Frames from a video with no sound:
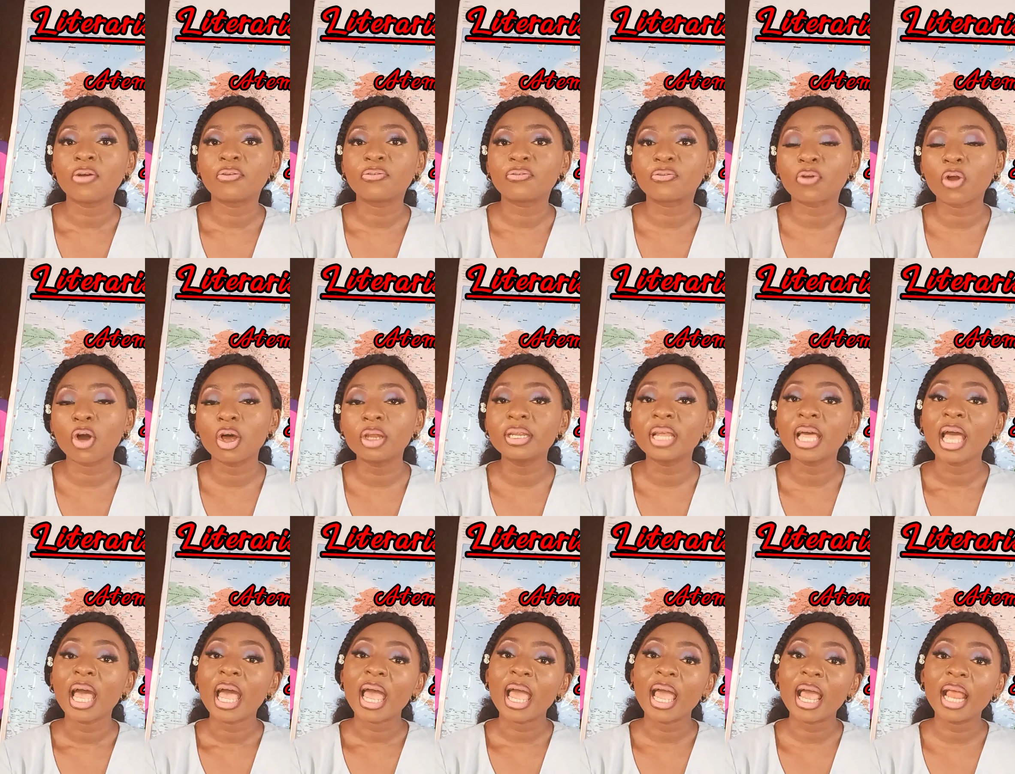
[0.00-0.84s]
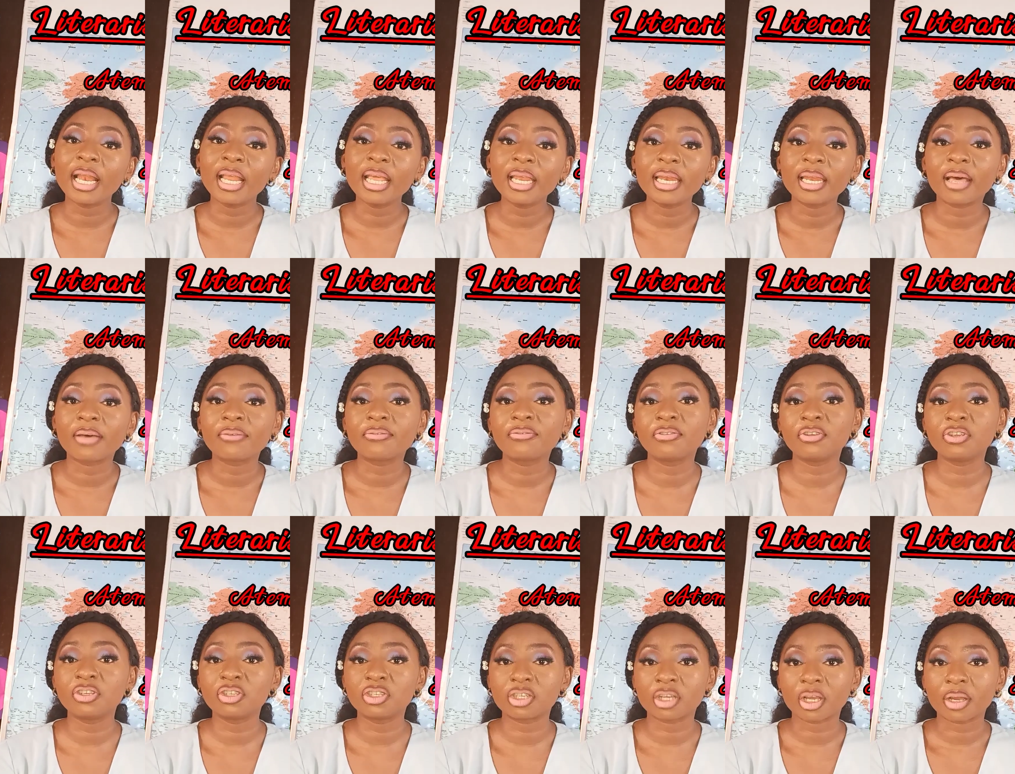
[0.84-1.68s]
von Helena
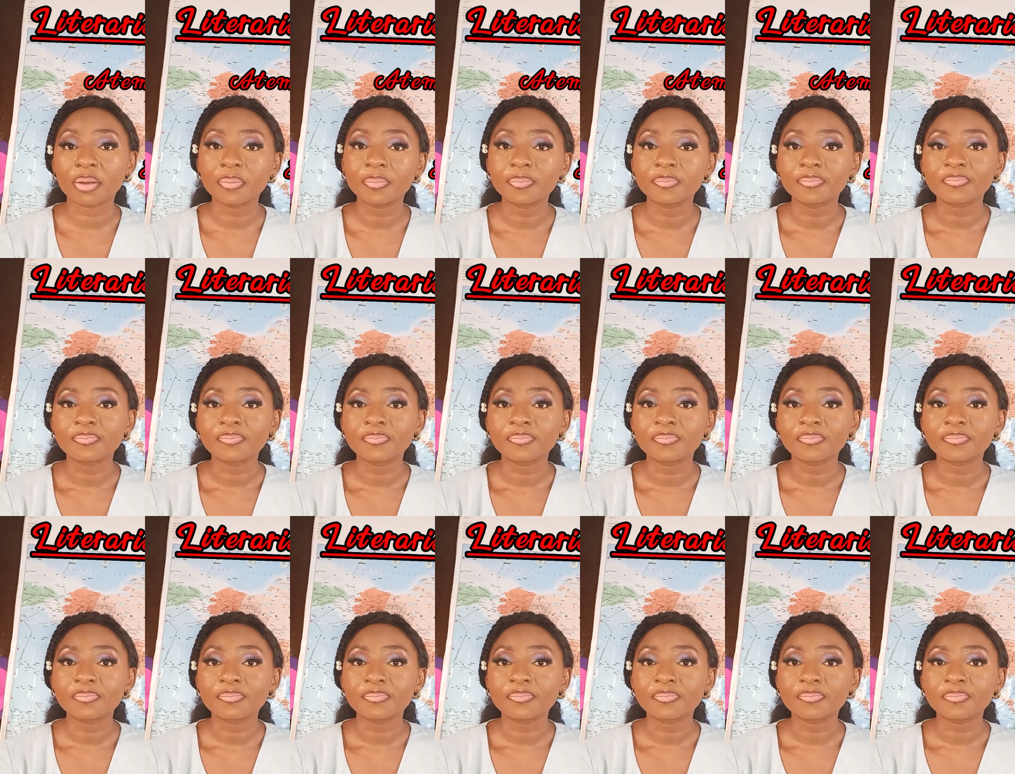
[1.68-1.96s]
Fischer.